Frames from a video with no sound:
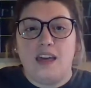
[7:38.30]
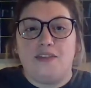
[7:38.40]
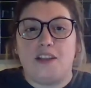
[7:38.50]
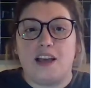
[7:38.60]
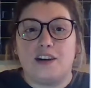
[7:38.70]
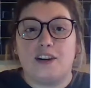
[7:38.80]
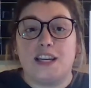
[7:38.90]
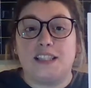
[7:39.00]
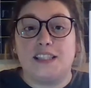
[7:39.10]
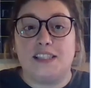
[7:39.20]
The letter
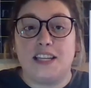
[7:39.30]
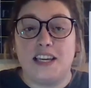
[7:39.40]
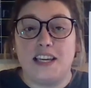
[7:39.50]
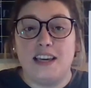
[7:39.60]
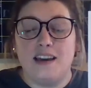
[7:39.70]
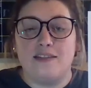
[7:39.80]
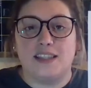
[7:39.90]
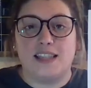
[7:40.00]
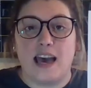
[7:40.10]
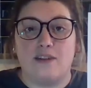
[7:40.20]
is T. The
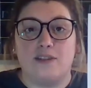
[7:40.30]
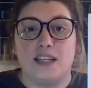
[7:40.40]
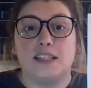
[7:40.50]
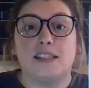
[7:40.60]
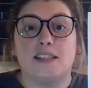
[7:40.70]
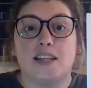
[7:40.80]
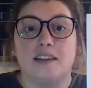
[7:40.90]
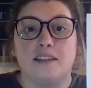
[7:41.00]
sound is T.